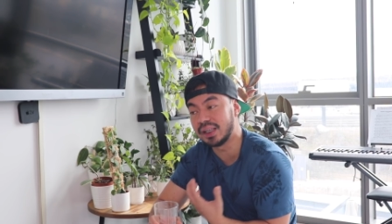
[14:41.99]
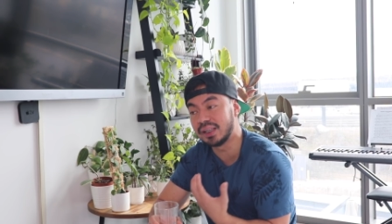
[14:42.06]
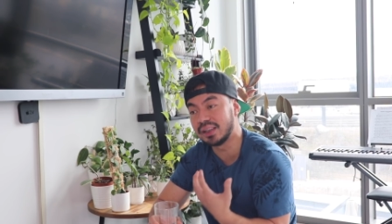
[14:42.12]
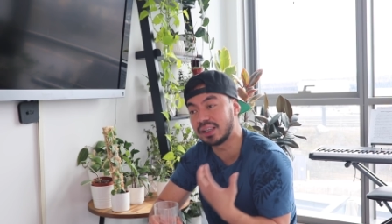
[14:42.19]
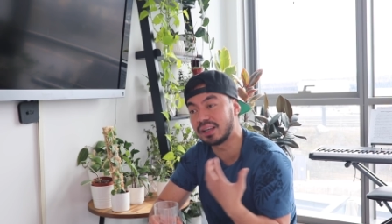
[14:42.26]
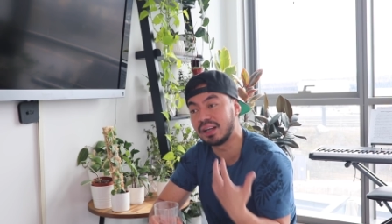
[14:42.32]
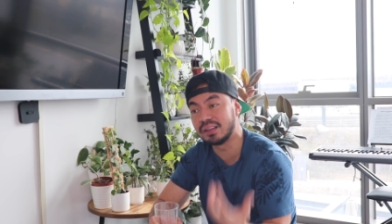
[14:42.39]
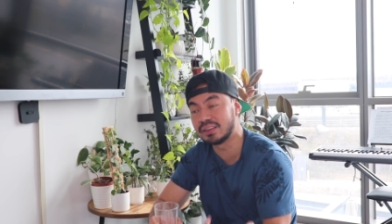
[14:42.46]
And
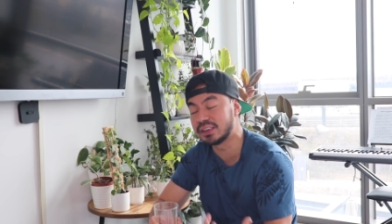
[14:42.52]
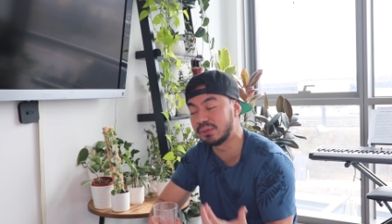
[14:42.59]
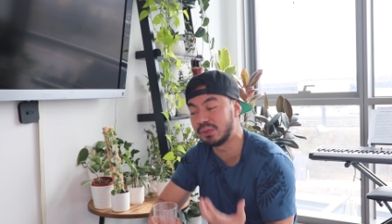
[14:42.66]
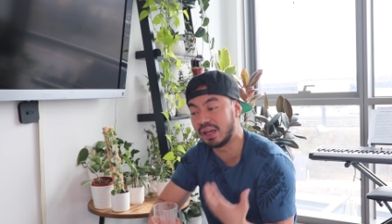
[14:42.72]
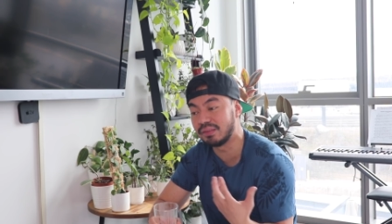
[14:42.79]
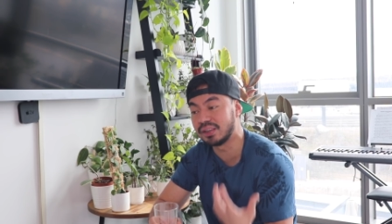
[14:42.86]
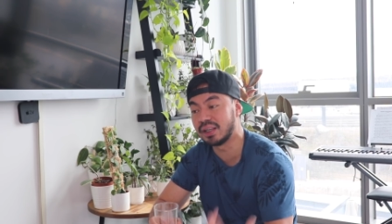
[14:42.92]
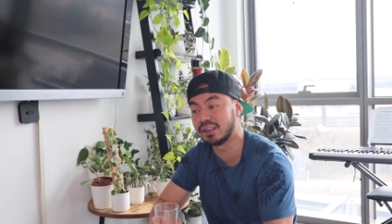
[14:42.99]
like all of us do, we
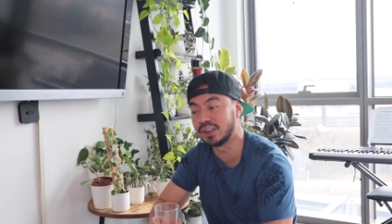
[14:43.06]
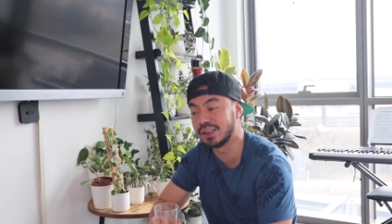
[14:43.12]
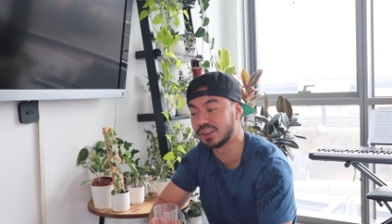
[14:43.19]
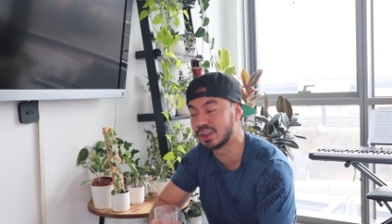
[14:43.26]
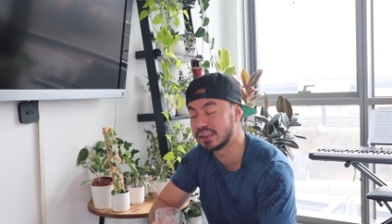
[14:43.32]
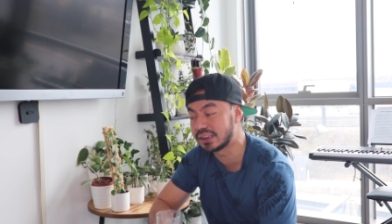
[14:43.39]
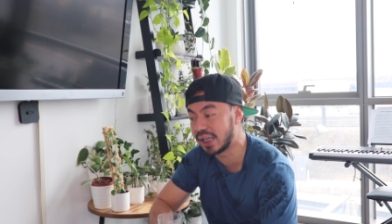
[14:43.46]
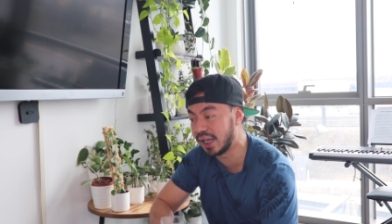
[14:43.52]
have a lot of
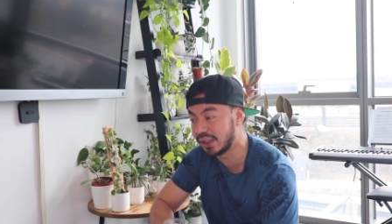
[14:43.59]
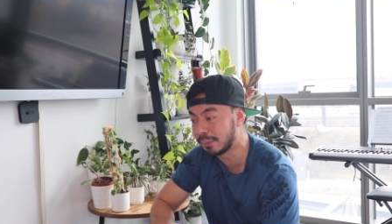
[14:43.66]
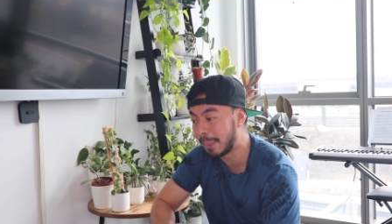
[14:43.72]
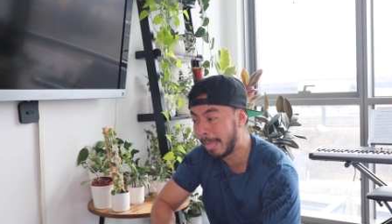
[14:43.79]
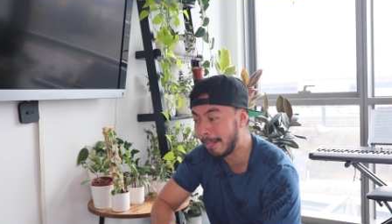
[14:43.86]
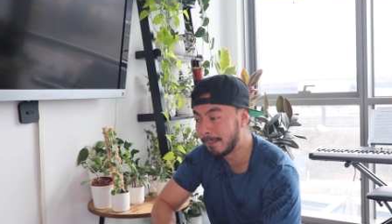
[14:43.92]
interests and.